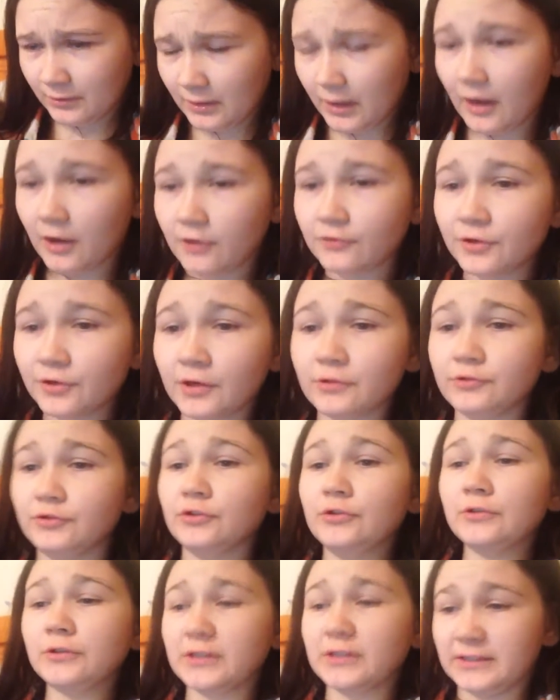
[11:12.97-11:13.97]
Oh no,
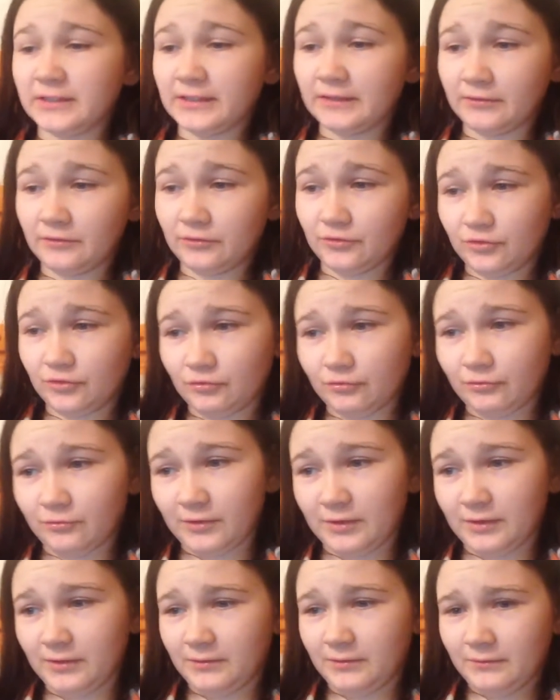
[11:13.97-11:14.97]
you continue the
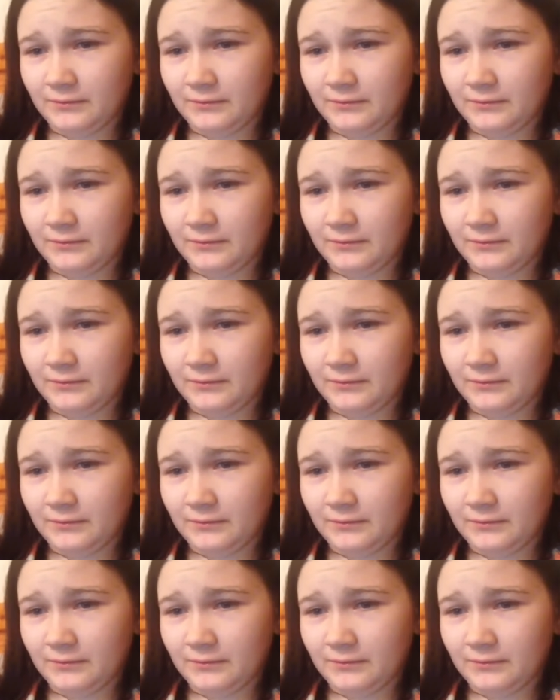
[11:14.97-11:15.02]
story.